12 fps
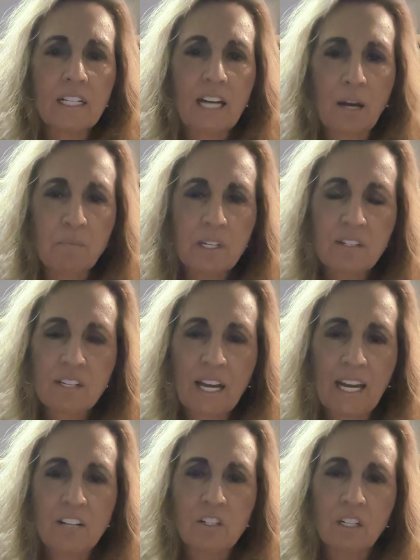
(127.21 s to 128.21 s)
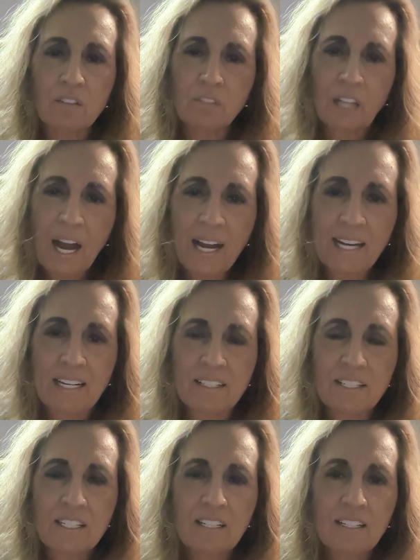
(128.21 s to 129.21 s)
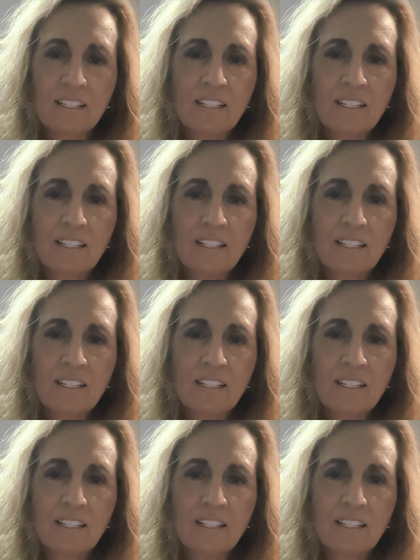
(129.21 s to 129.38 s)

comes as the angel of light,